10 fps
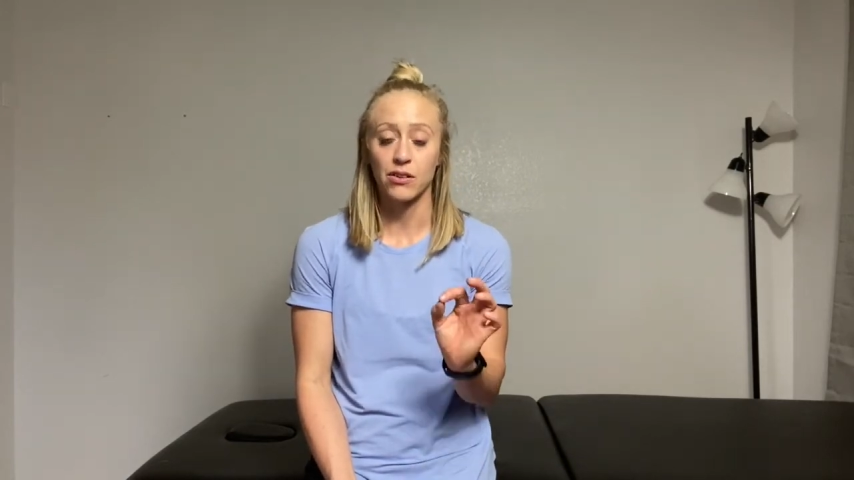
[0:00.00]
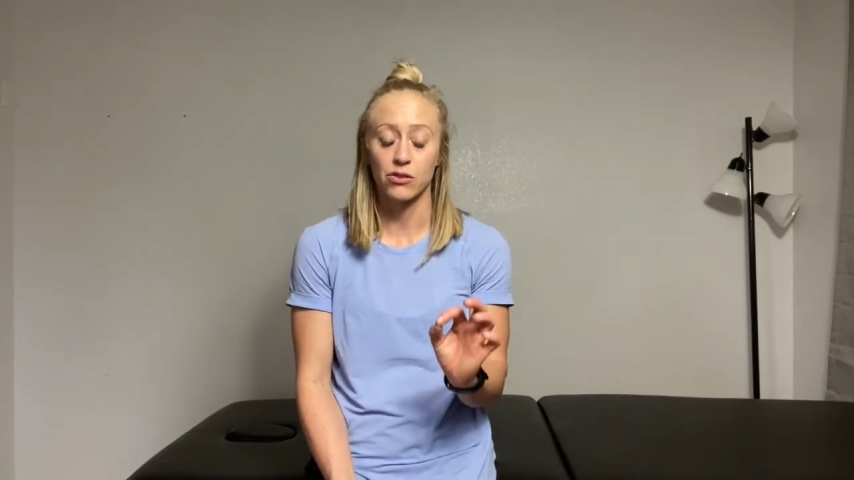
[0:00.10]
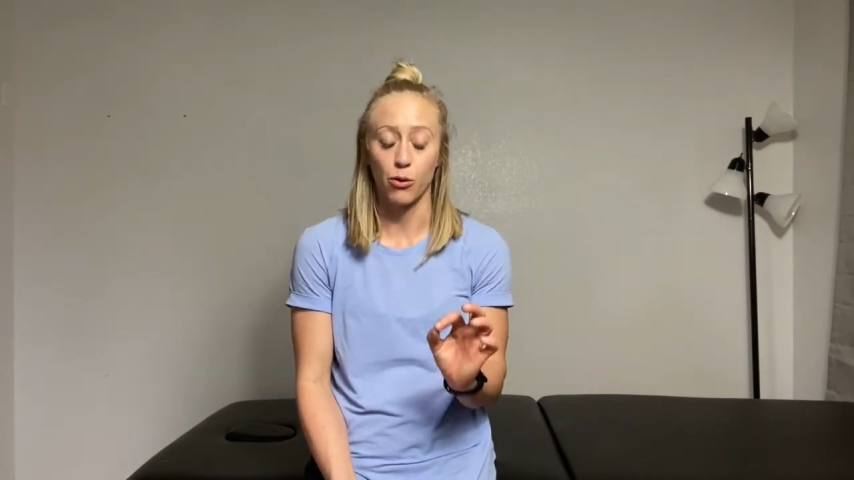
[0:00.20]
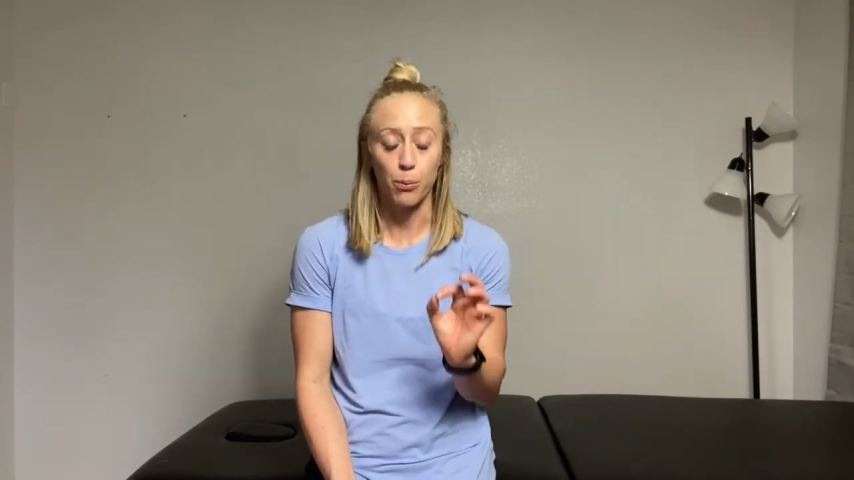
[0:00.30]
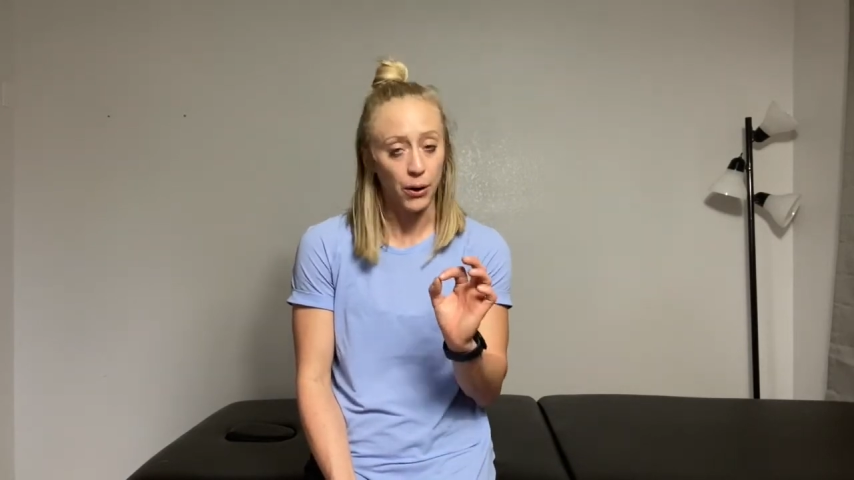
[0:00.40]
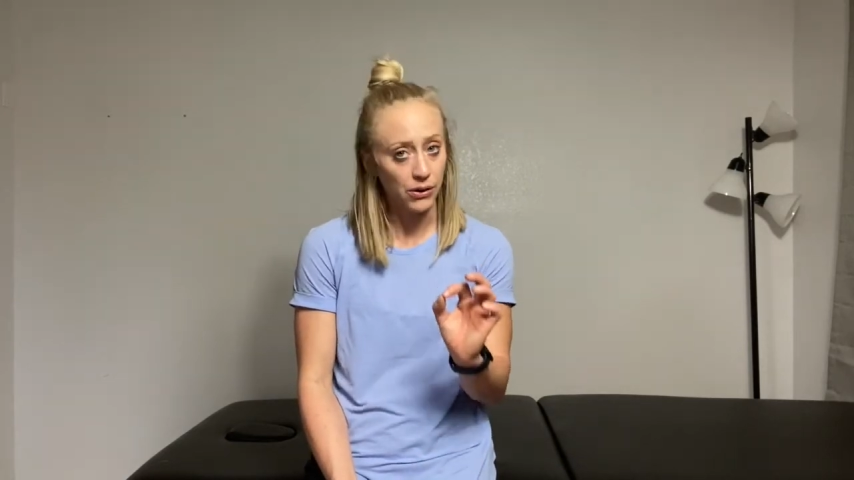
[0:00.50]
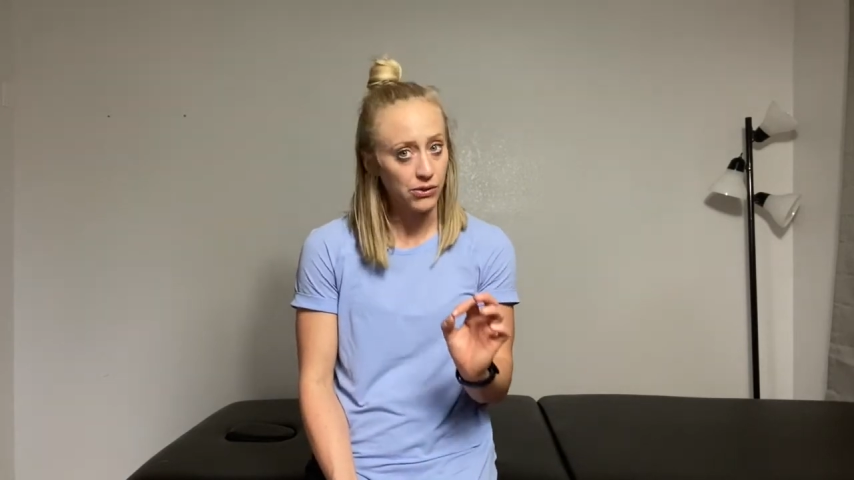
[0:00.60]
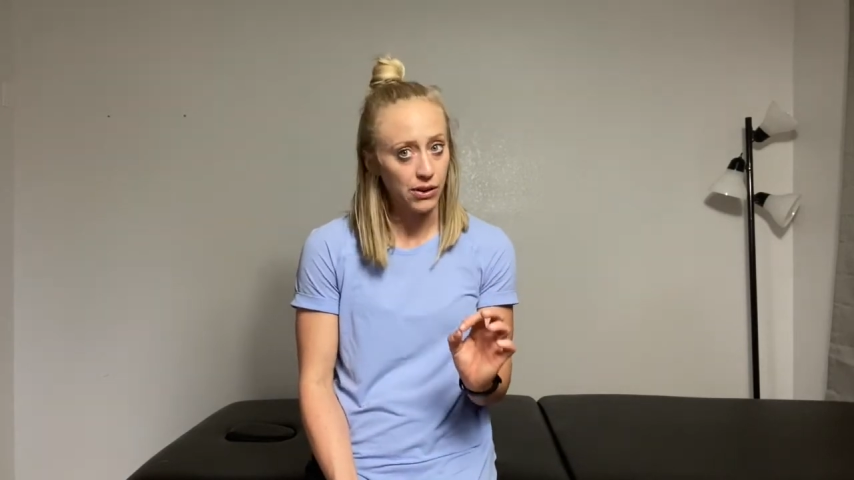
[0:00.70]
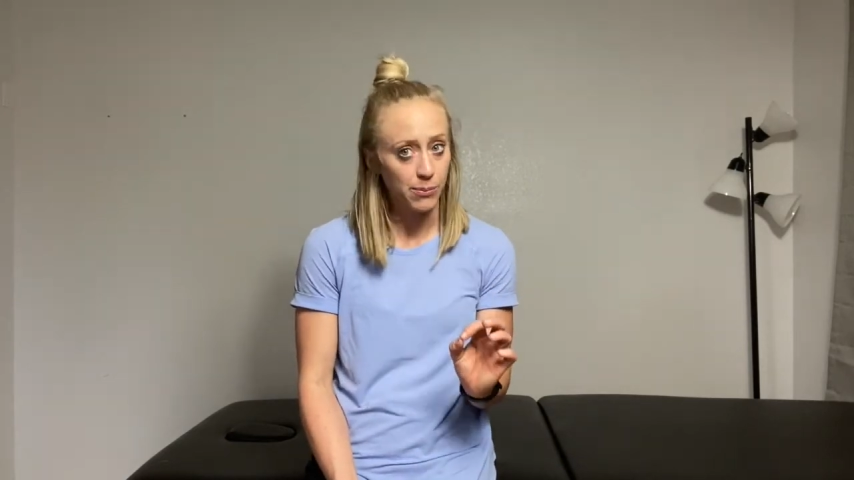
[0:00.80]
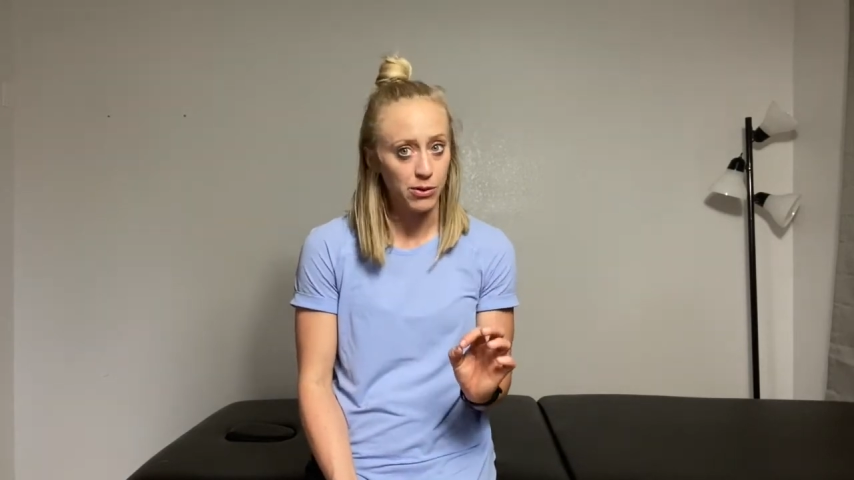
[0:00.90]
So pursed
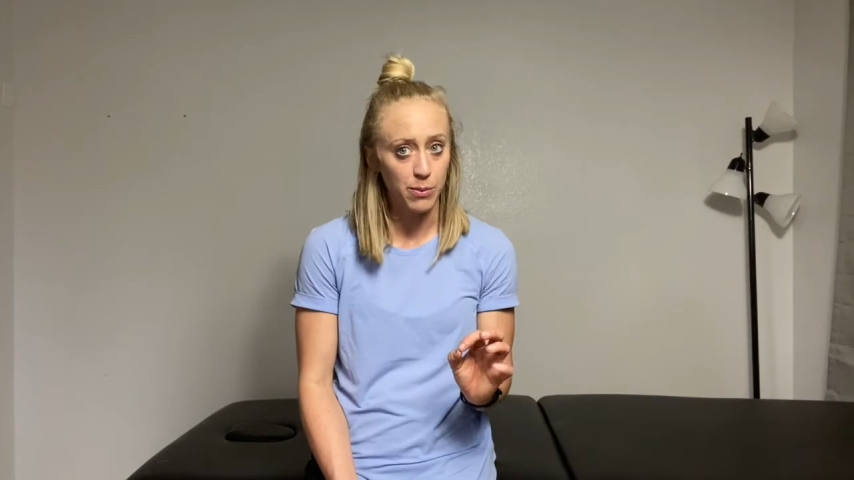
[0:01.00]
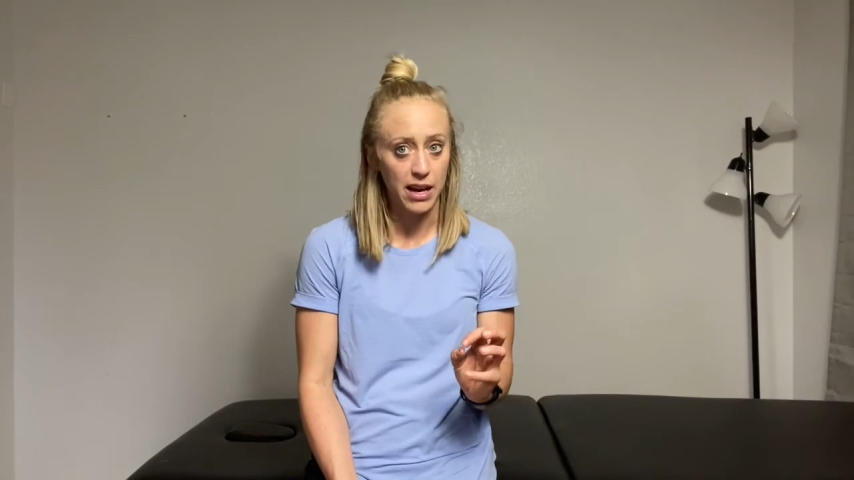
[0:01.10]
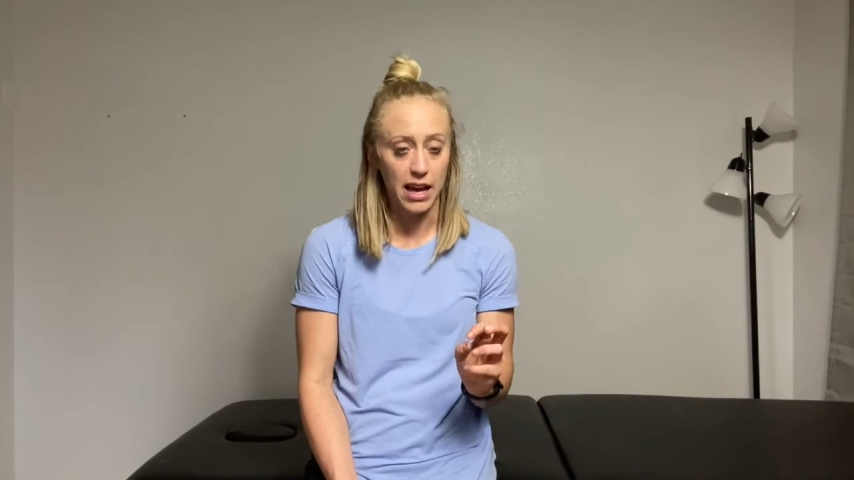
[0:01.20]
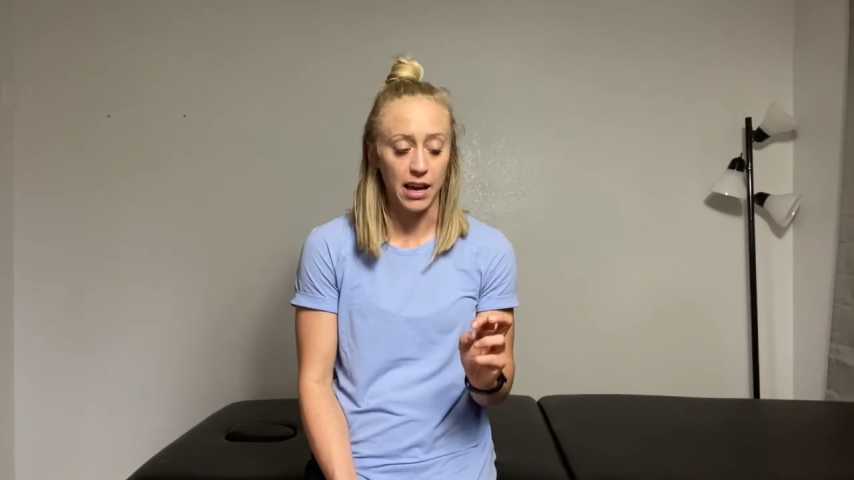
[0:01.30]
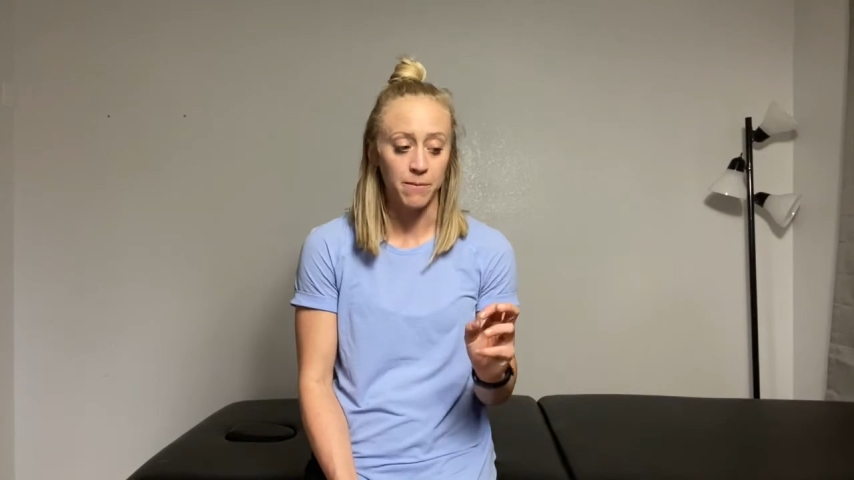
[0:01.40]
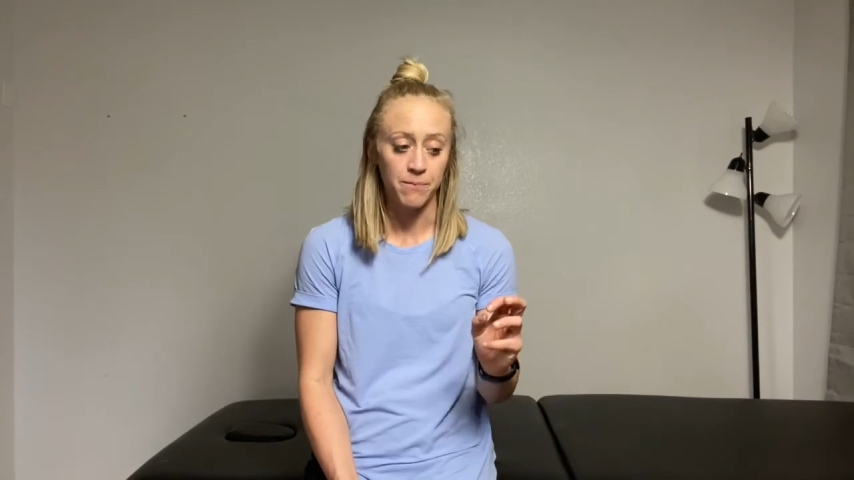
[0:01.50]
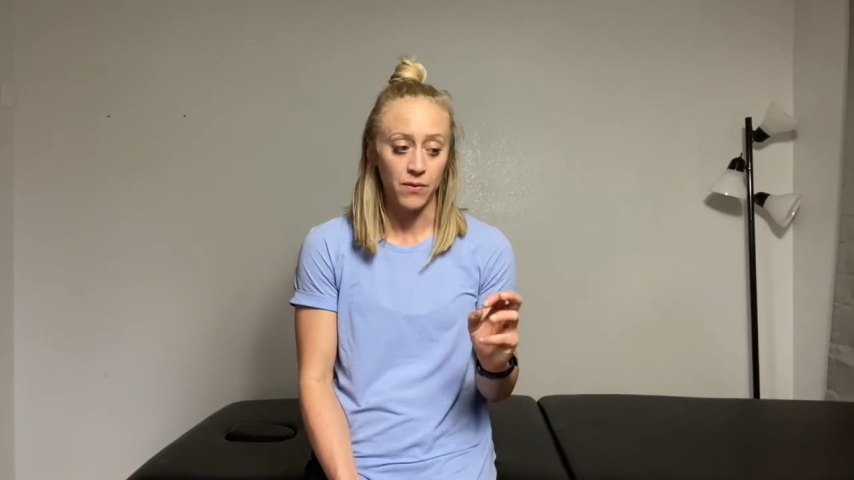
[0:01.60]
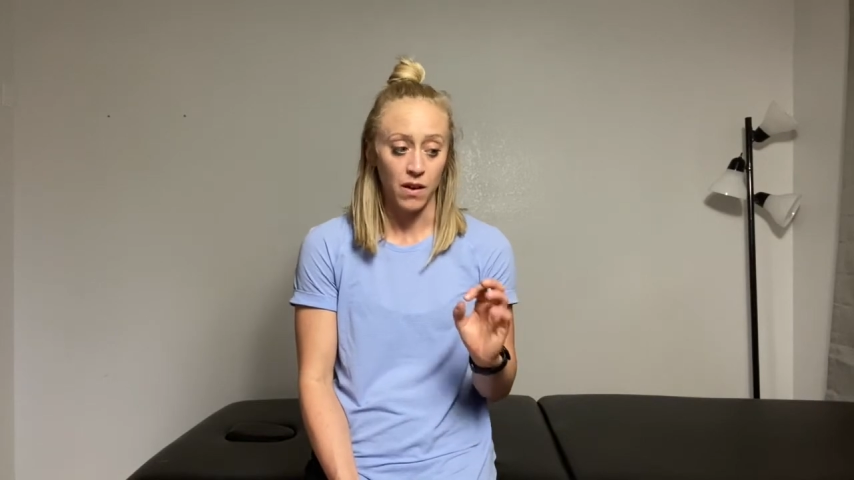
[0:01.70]
lips meaning